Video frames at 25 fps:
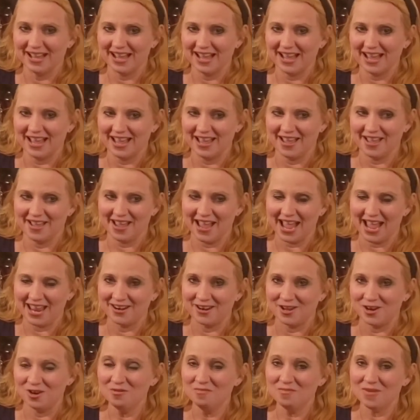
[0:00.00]
I
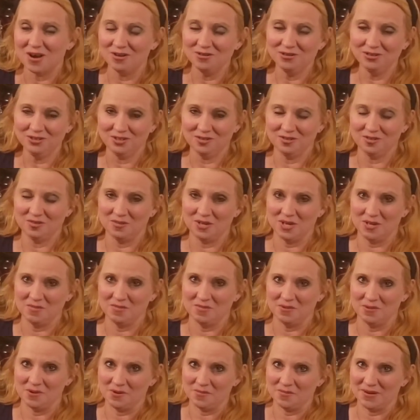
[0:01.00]
know most of the
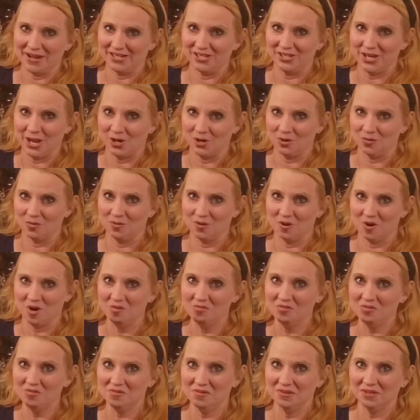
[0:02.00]
people on my channel
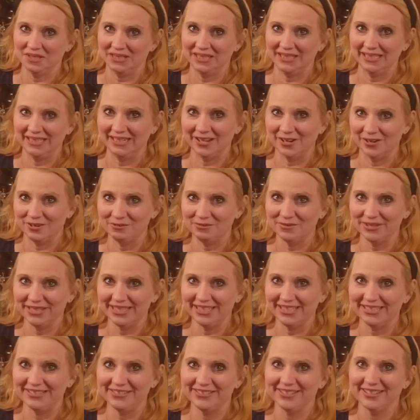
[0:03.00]
probably know
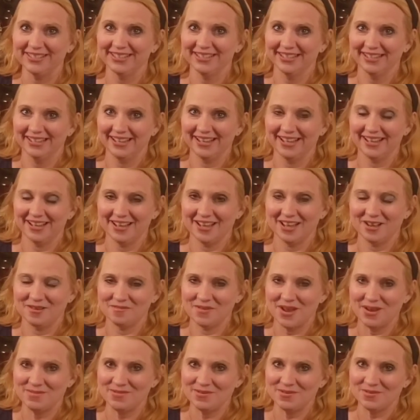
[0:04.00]
me and
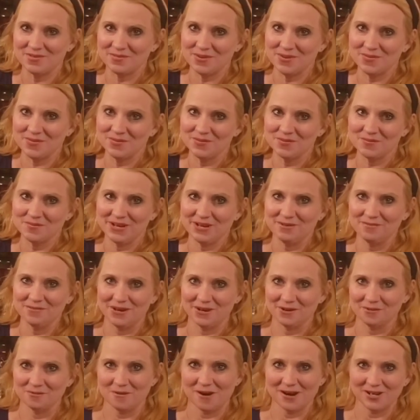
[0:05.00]
maybe remember me or
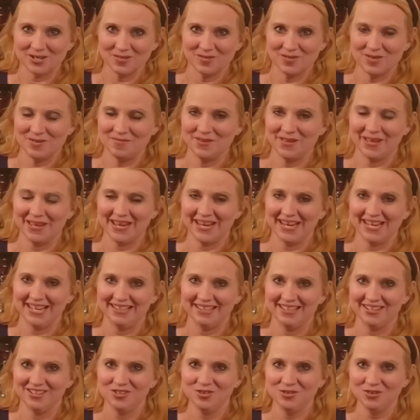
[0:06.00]
watch me playing
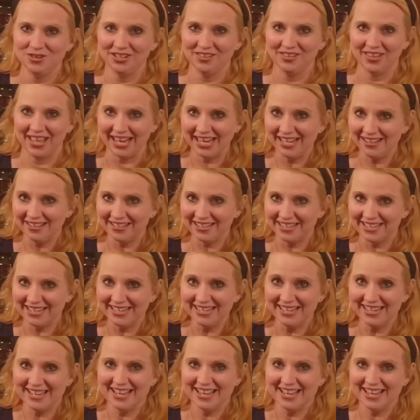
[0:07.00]
the ukulele.